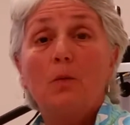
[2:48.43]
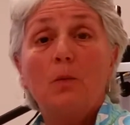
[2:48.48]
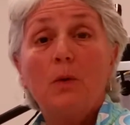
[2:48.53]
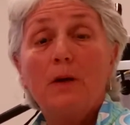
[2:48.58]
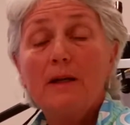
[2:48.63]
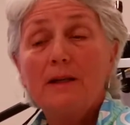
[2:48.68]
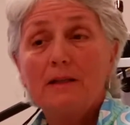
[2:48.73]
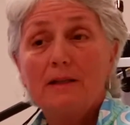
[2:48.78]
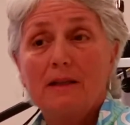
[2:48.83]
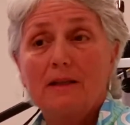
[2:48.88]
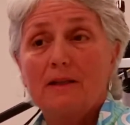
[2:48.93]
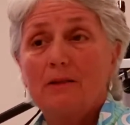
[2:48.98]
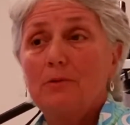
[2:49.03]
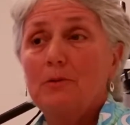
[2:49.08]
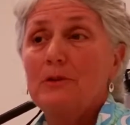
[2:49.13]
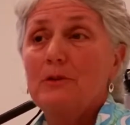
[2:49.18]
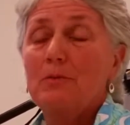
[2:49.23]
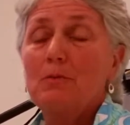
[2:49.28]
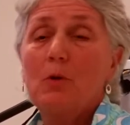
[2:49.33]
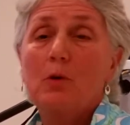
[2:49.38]
Well, and it
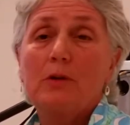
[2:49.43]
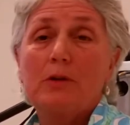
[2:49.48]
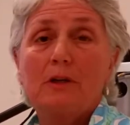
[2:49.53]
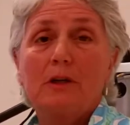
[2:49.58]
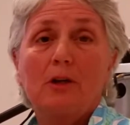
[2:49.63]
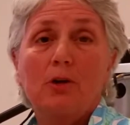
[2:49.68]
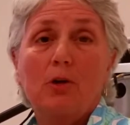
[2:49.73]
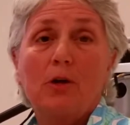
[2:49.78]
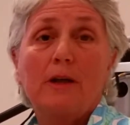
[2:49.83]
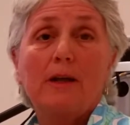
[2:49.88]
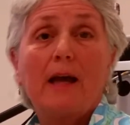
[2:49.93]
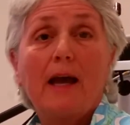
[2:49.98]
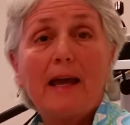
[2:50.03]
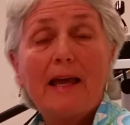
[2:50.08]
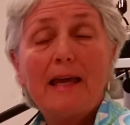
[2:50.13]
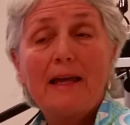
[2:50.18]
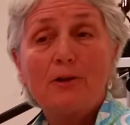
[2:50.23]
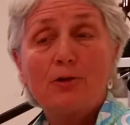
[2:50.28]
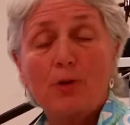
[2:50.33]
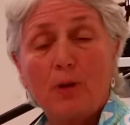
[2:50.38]
was more than annoying. I
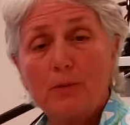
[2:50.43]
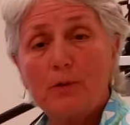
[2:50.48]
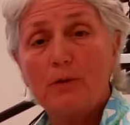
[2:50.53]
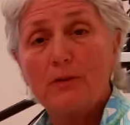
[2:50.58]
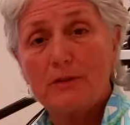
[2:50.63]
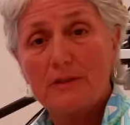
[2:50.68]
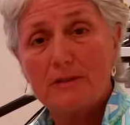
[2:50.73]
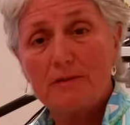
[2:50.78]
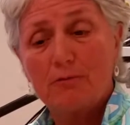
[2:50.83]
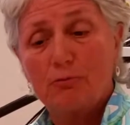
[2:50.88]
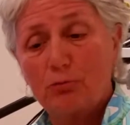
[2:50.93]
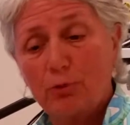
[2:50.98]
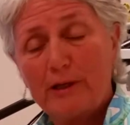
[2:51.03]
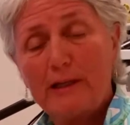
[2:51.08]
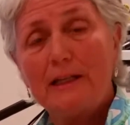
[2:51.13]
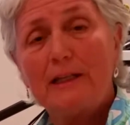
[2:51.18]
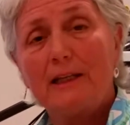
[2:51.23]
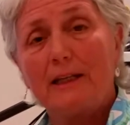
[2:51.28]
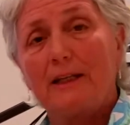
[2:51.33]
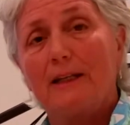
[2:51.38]
had trouble
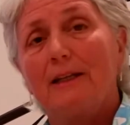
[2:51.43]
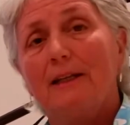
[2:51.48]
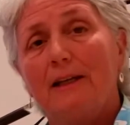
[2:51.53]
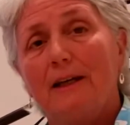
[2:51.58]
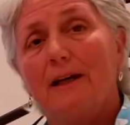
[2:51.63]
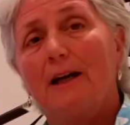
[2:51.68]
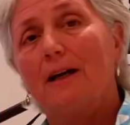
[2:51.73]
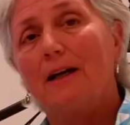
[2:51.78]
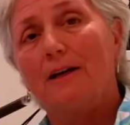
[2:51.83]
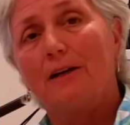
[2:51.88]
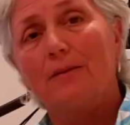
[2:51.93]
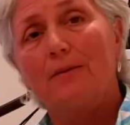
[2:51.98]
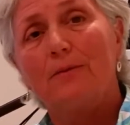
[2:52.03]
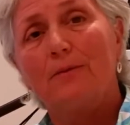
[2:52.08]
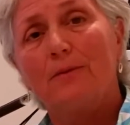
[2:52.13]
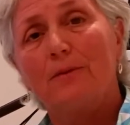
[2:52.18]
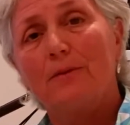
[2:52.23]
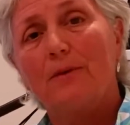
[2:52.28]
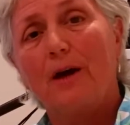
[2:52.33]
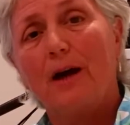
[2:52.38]
reading,
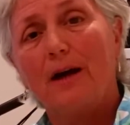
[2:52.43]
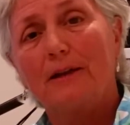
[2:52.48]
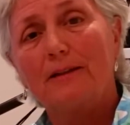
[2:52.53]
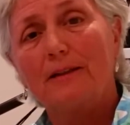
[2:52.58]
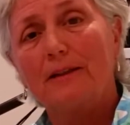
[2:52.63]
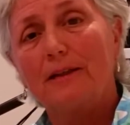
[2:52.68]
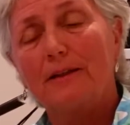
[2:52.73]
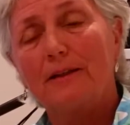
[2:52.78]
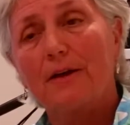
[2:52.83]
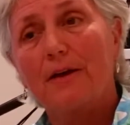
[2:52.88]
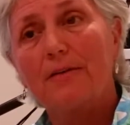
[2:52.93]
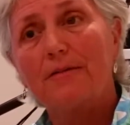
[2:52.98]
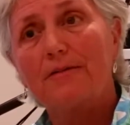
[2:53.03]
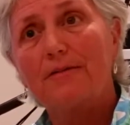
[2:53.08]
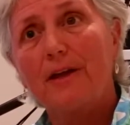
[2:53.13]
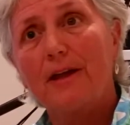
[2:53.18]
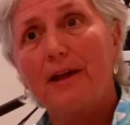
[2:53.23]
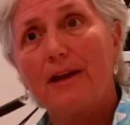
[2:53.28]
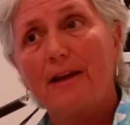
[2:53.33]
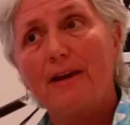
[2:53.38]
oddly enough,
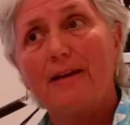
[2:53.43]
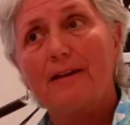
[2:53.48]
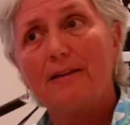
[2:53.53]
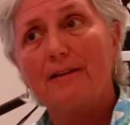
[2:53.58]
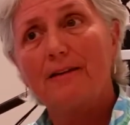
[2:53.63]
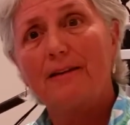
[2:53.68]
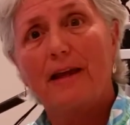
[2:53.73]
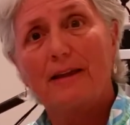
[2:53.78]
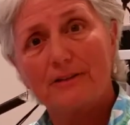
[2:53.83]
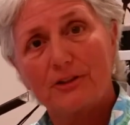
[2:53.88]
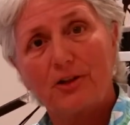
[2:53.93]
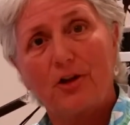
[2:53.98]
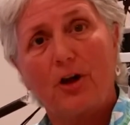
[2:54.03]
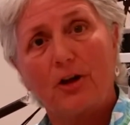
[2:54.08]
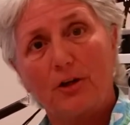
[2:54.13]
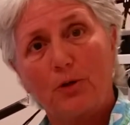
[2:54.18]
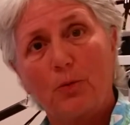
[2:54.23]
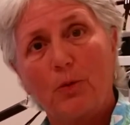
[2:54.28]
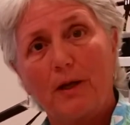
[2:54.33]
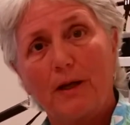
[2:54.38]
and that's
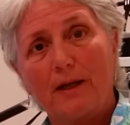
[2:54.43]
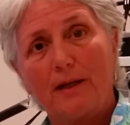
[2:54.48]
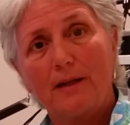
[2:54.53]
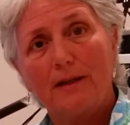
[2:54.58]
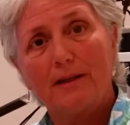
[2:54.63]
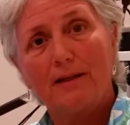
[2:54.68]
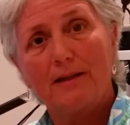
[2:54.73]
gone away.